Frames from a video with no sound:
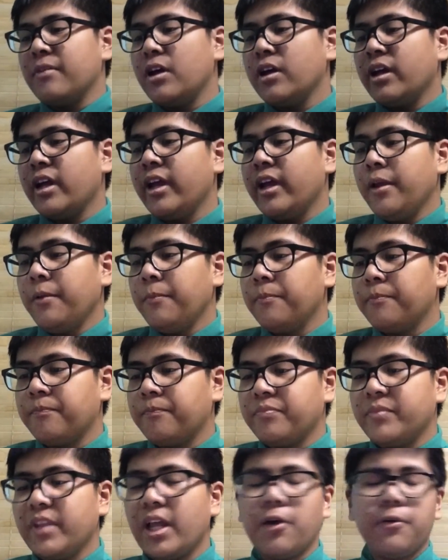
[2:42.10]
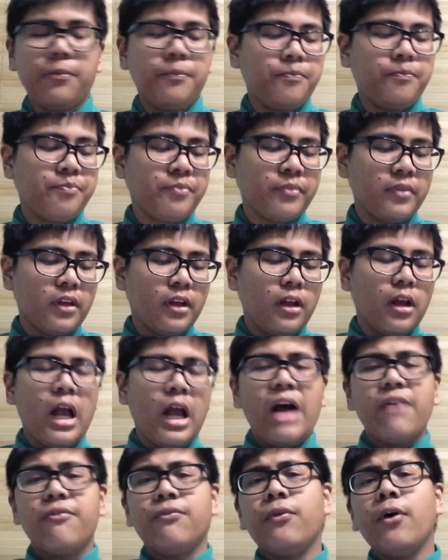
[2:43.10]
okay now
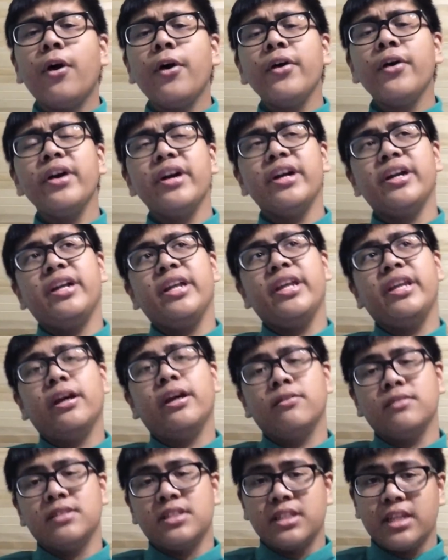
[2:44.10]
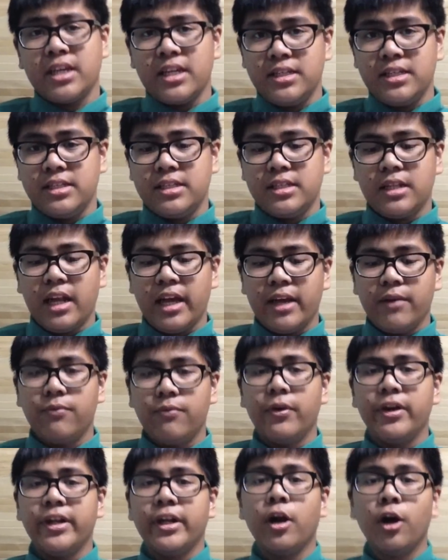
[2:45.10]
for the downsides like
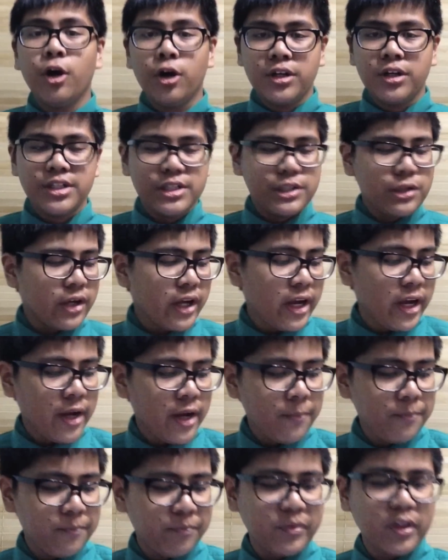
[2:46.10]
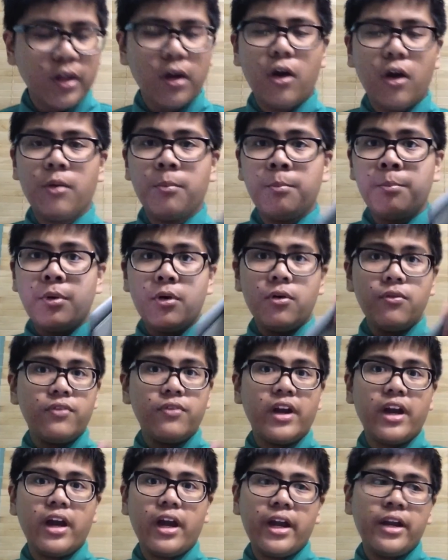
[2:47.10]
for the cons okay on both
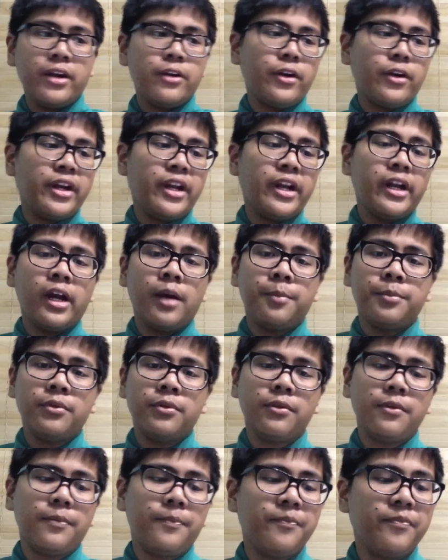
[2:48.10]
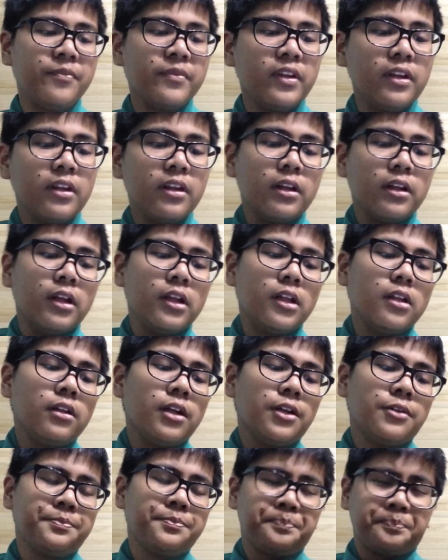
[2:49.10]
Android and Apple
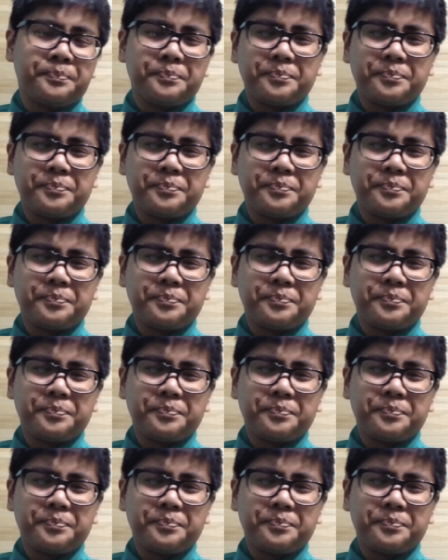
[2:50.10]
now